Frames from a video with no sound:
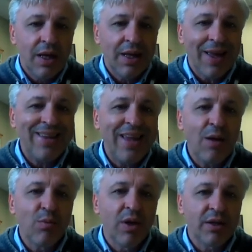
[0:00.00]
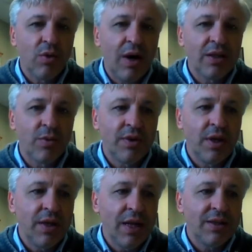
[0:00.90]
that can enable us to answer
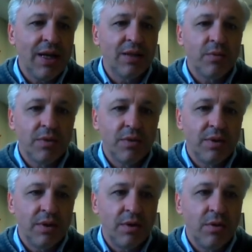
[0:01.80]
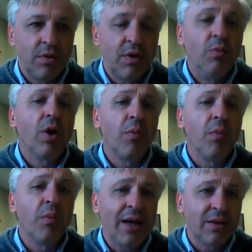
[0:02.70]
that sets, the more
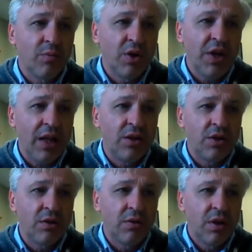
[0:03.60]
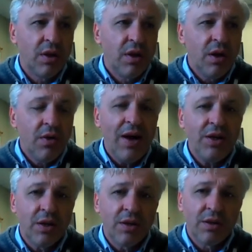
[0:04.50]
complex, more challenging
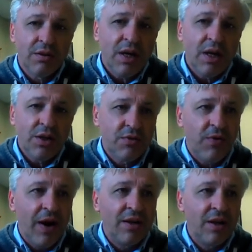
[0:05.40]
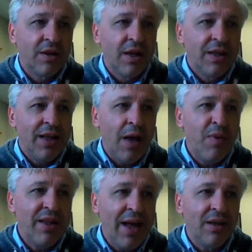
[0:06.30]
questions, such as finding
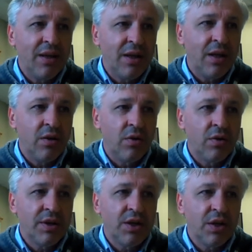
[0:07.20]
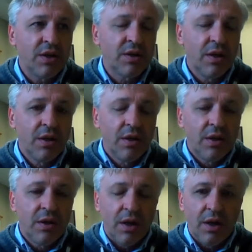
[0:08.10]
name and entity, or such as
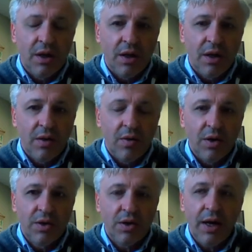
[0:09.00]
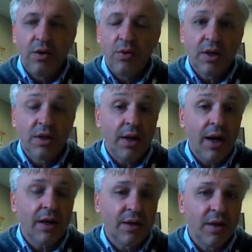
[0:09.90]
trying to
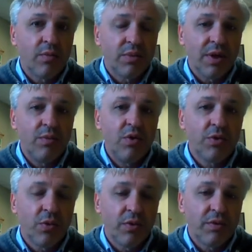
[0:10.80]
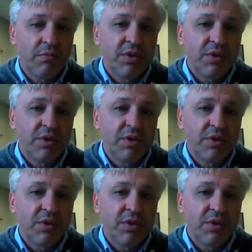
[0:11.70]
extract some useful